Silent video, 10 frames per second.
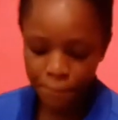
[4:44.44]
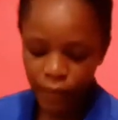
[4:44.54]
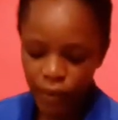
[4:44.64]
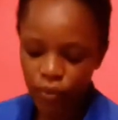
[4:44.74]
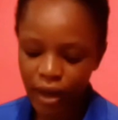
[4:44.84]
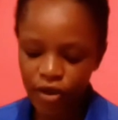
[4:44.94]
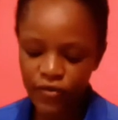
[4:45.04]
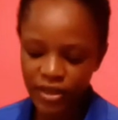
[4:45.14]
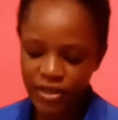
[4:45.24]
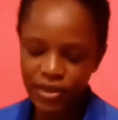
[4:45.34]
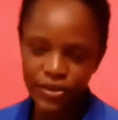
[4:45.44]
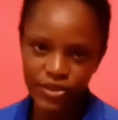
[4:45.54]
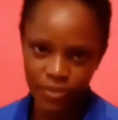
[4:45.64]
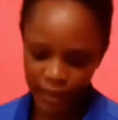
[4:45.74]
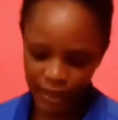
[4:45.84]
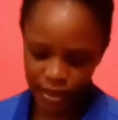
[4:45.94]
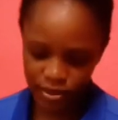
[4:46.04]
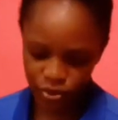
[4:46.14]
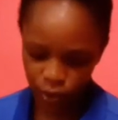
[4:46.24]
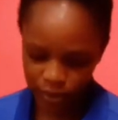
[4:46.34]
But we're obviously going to be making
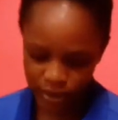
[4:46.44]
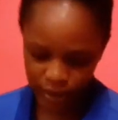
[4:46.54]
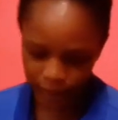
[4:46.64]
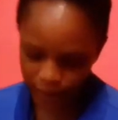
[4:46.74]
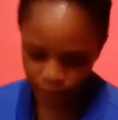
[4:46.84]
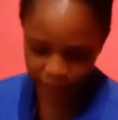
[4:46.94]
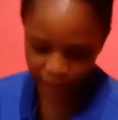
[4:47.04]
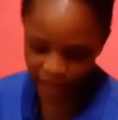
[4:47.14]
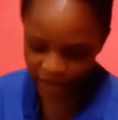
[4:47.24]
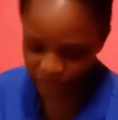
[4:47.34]
something. We have